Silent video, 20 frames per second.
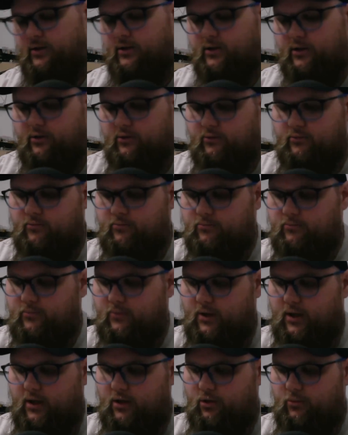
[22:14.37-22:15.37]
you know,
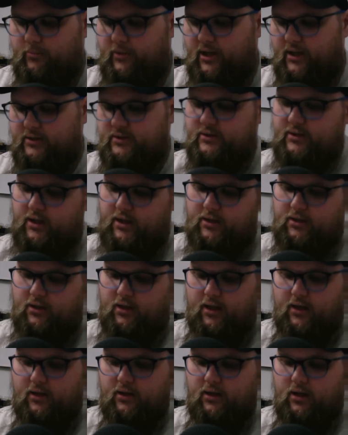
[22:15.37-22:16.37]
help dissect,
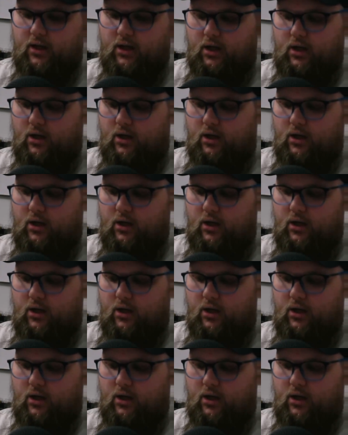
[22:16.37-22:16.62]
like,